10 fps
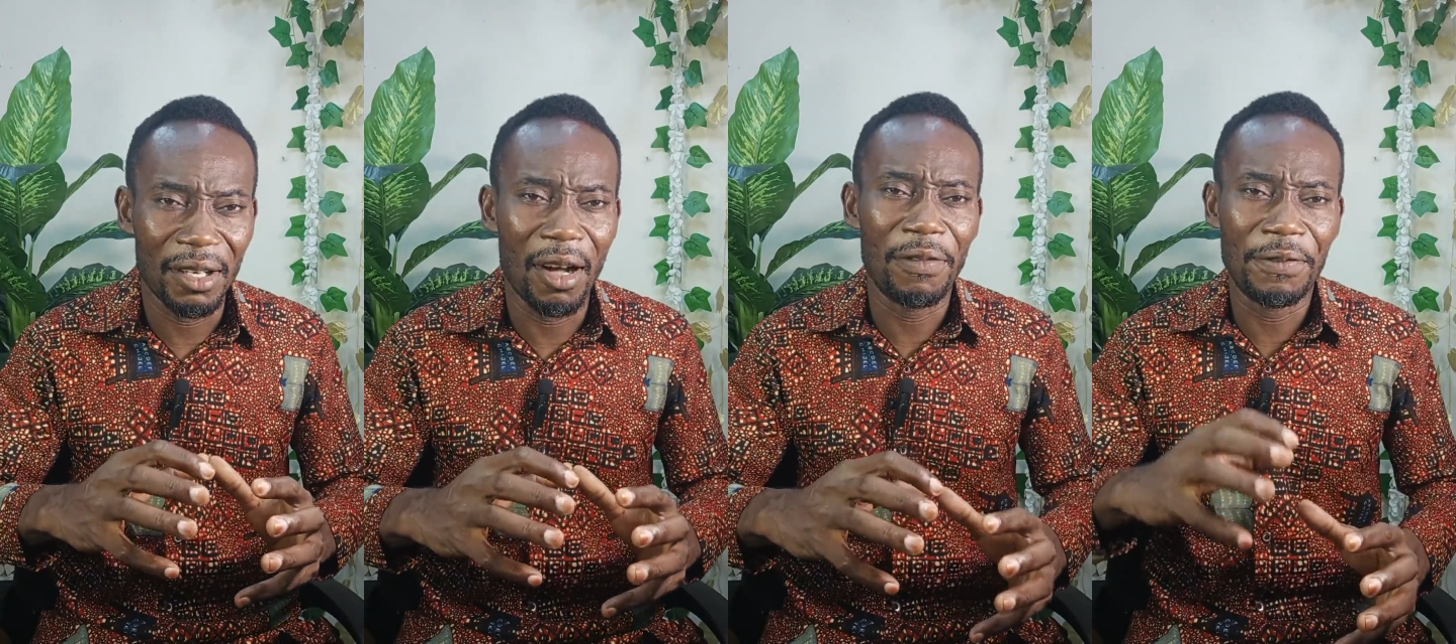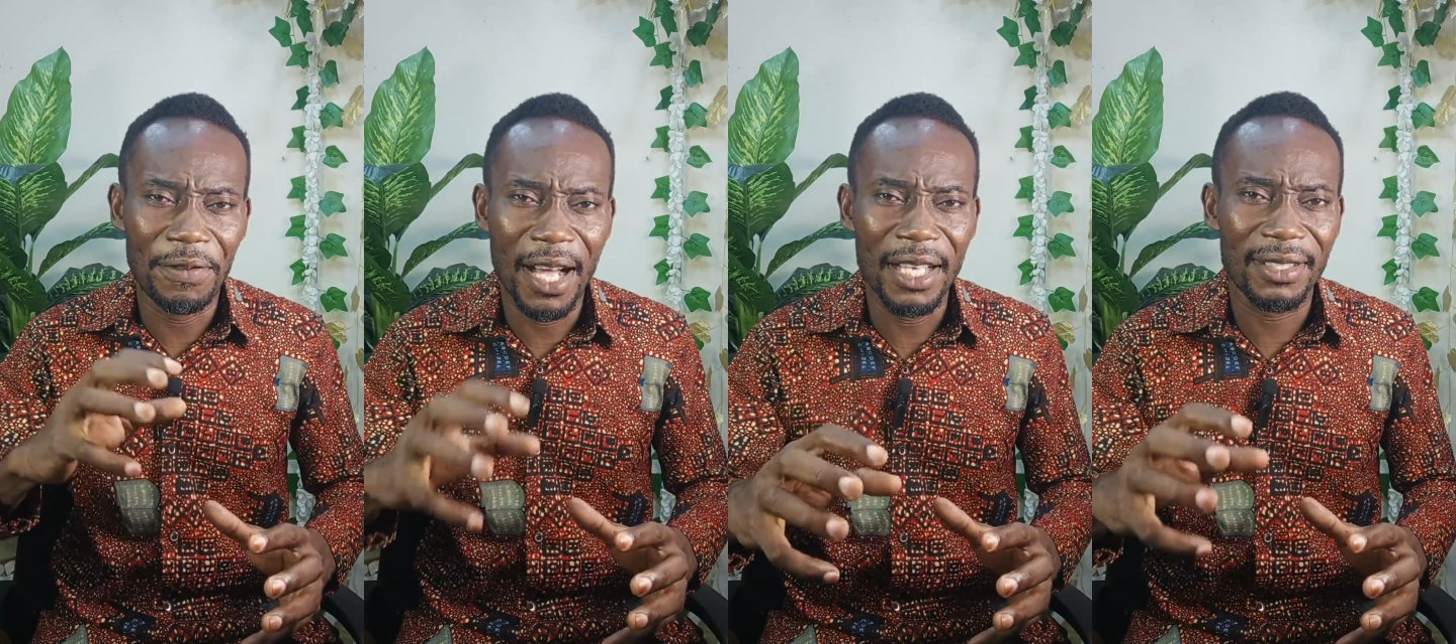
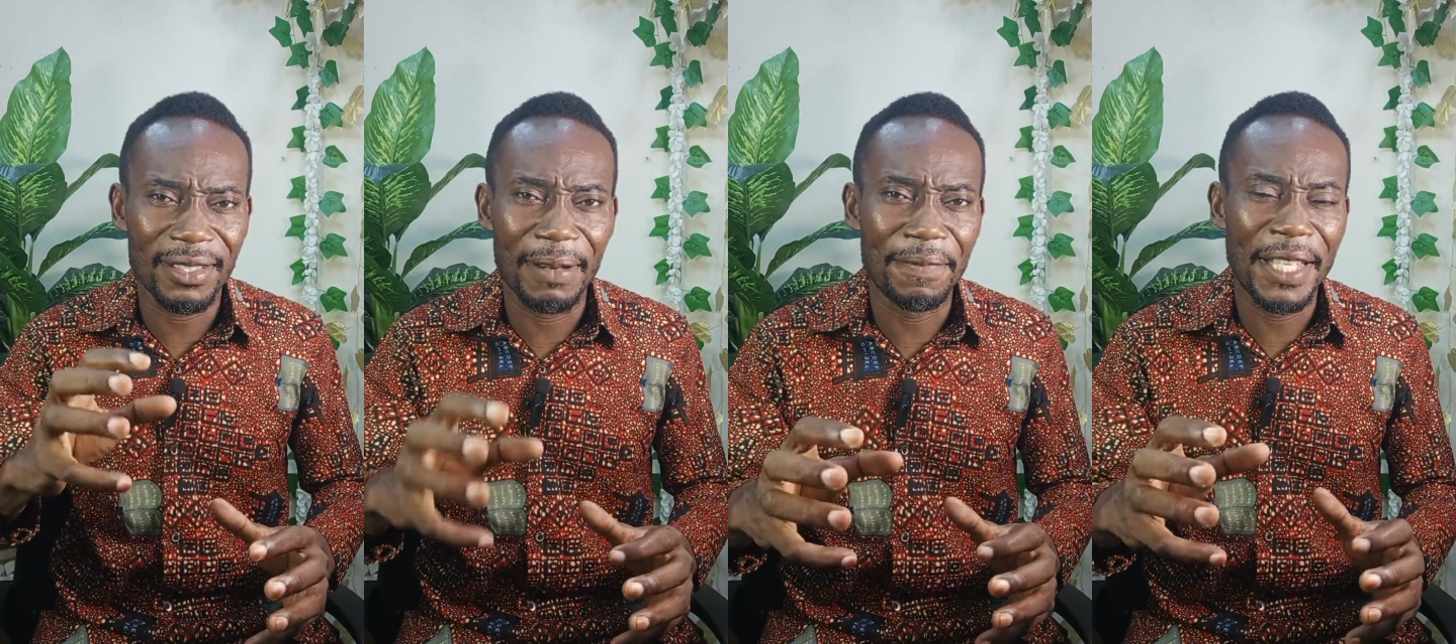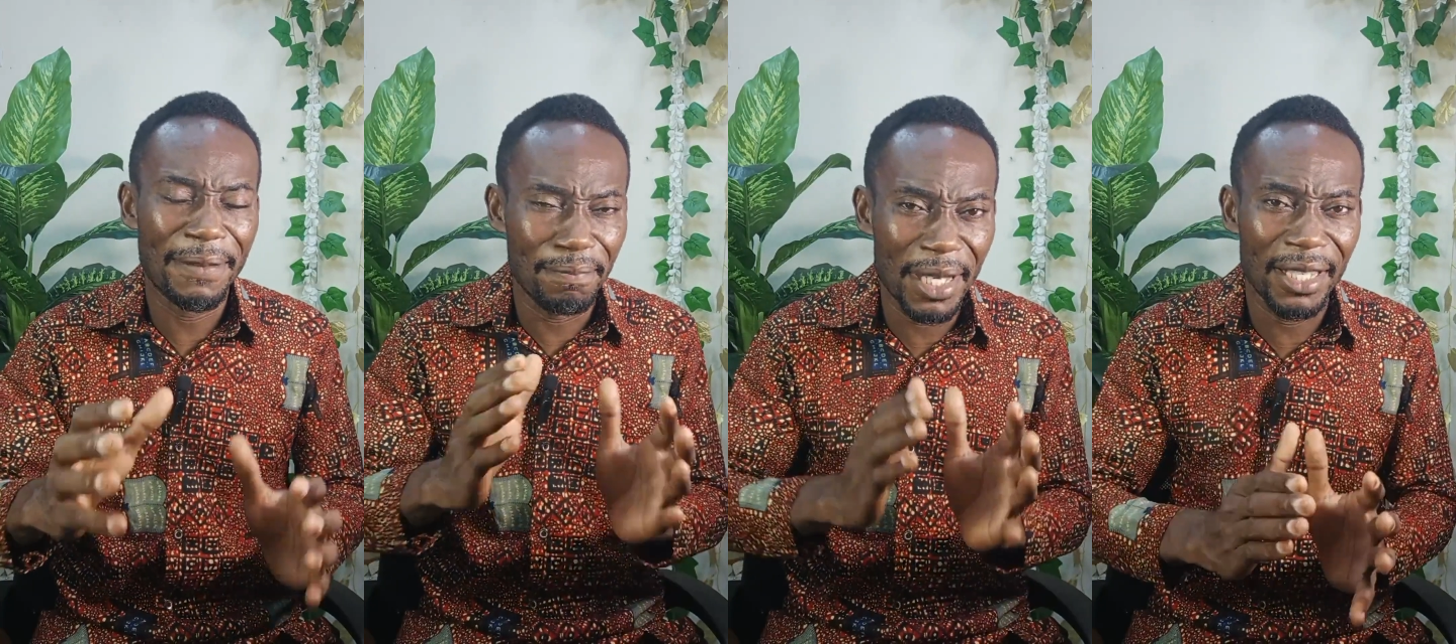offer
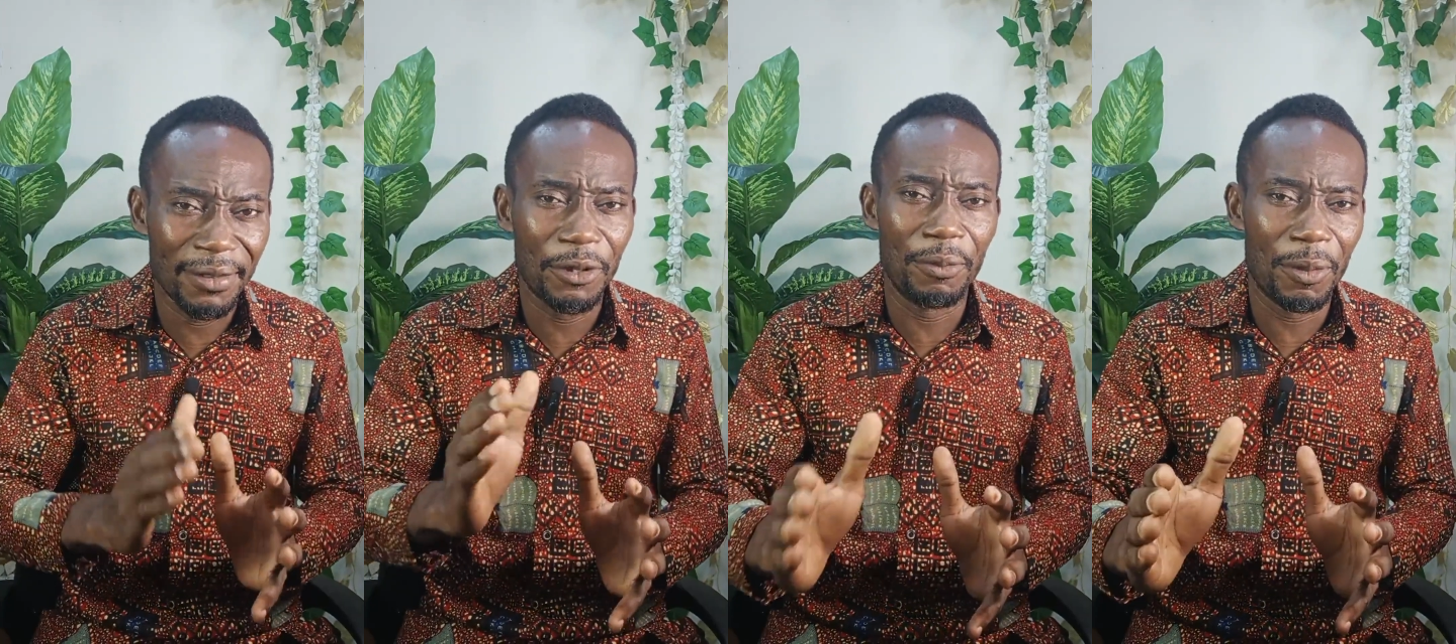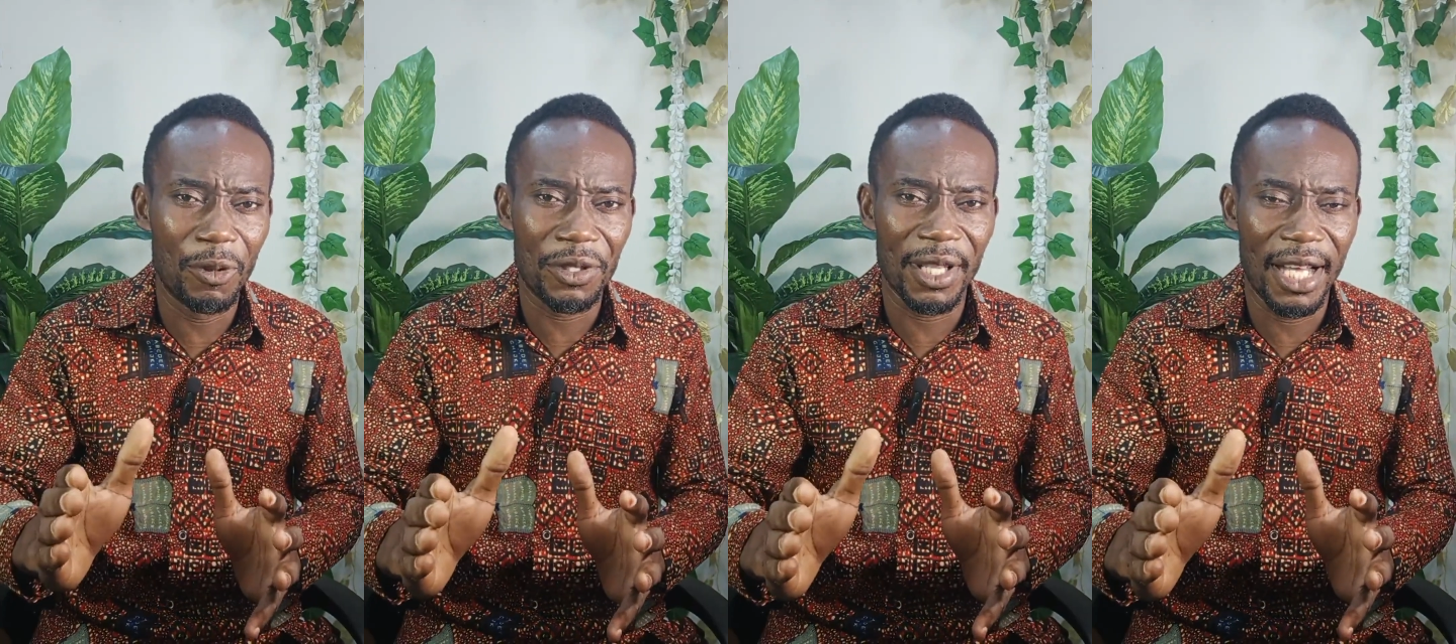something meaningful in
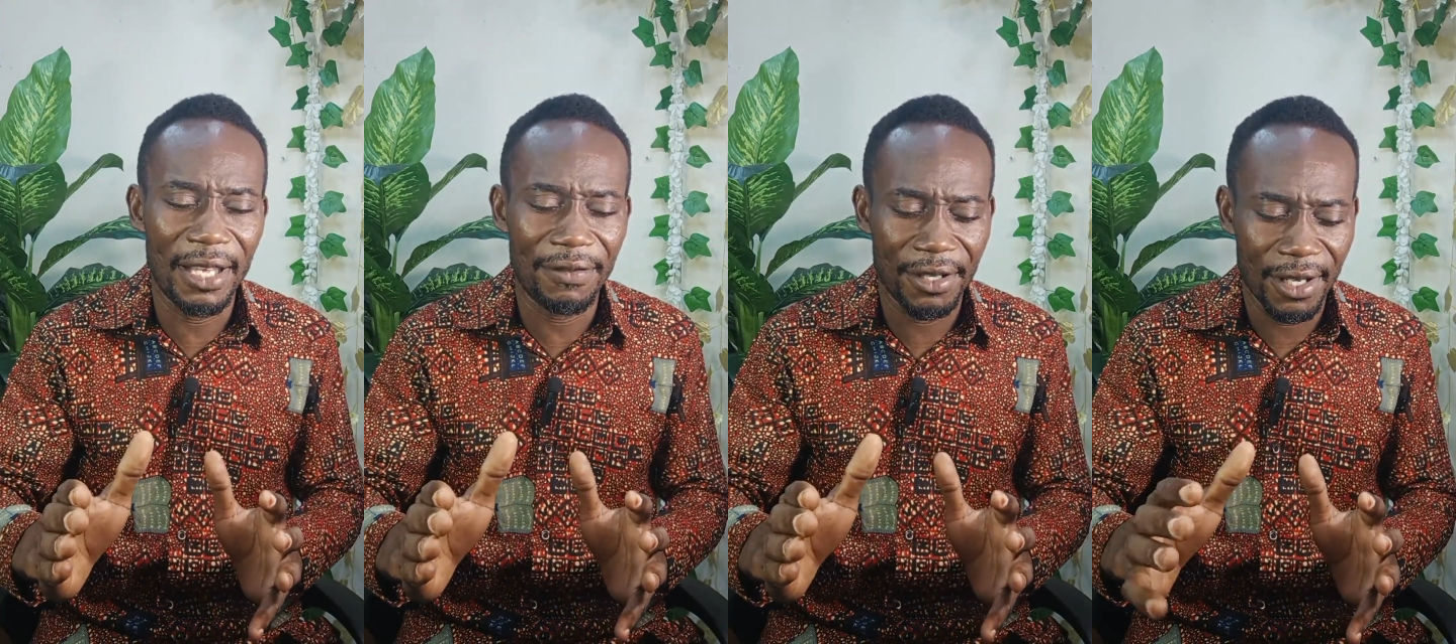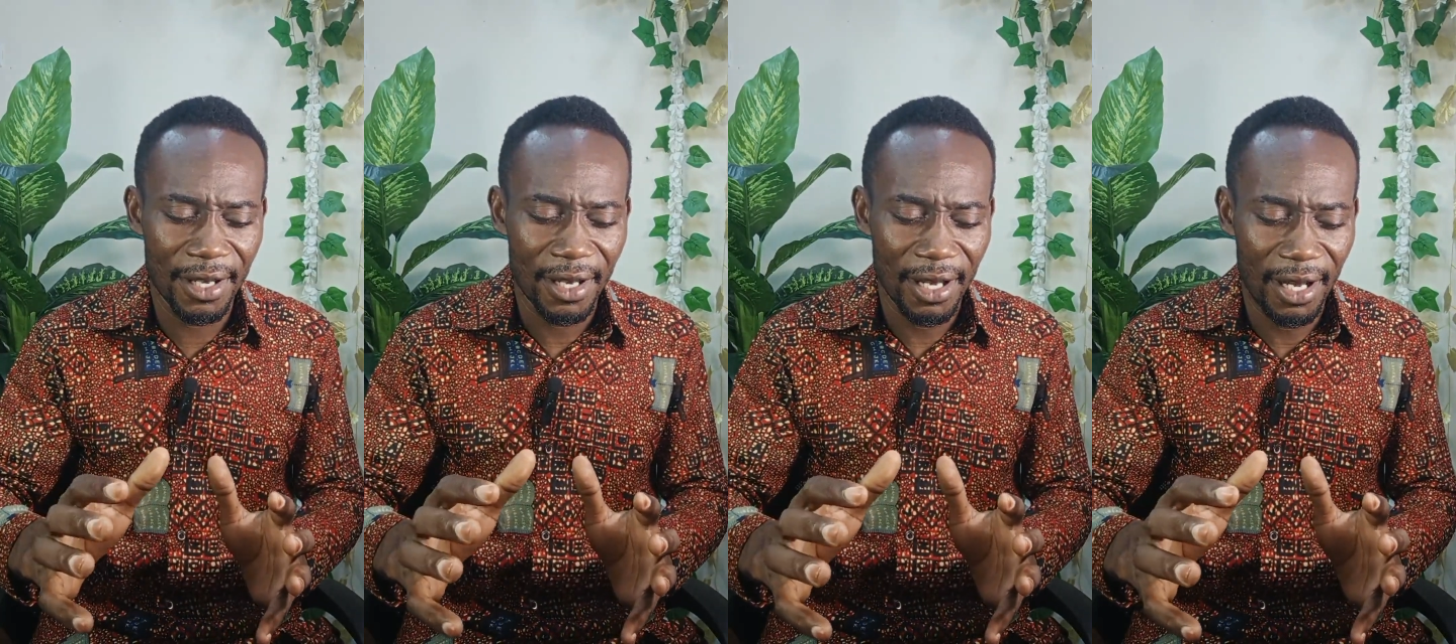people's lives.
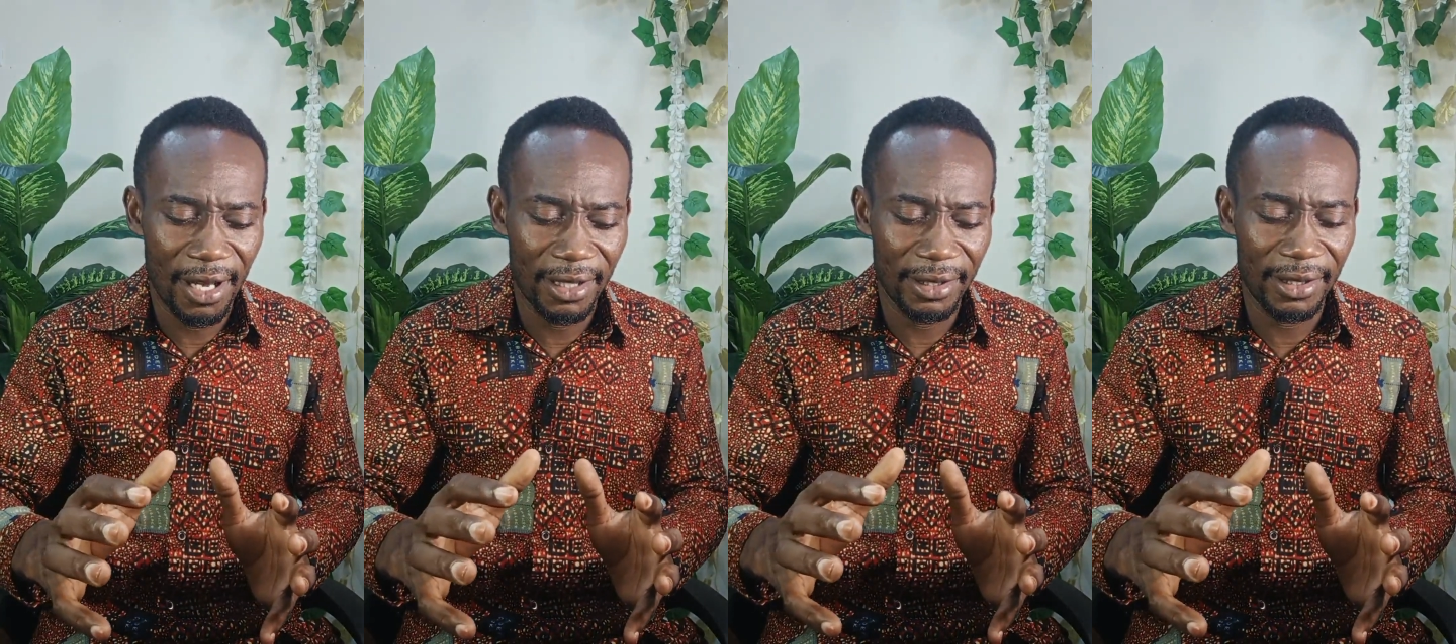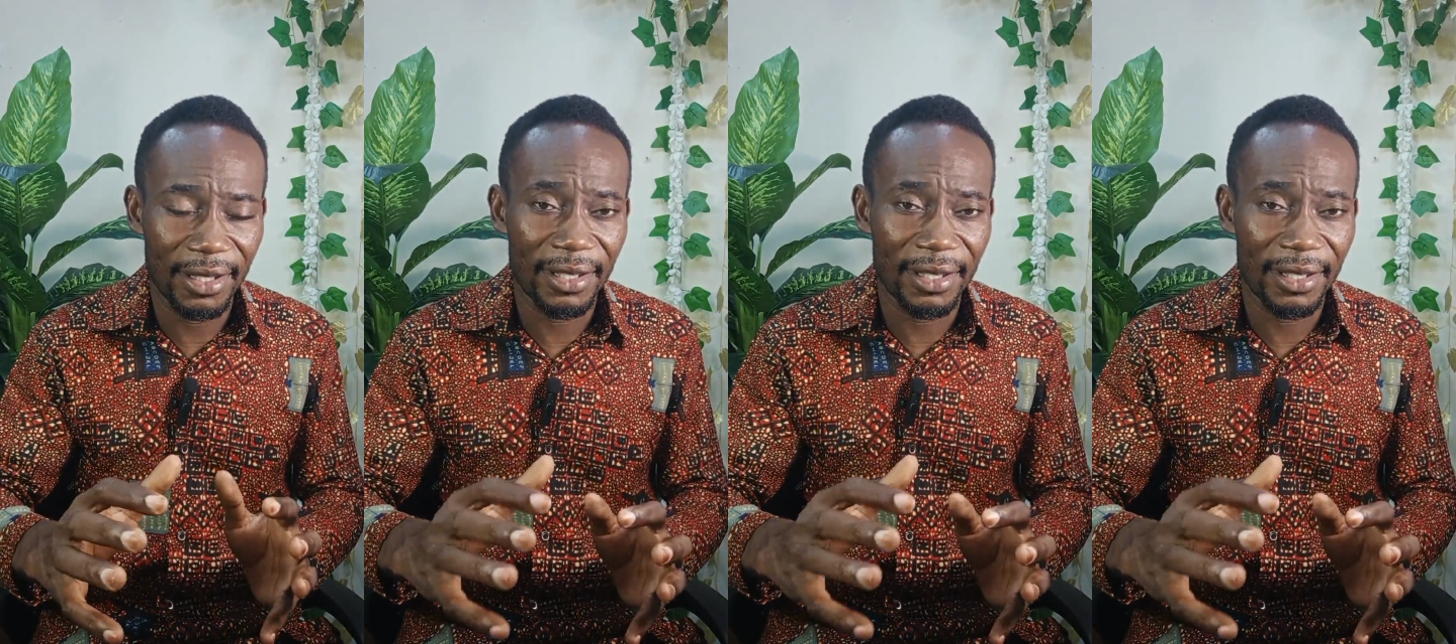And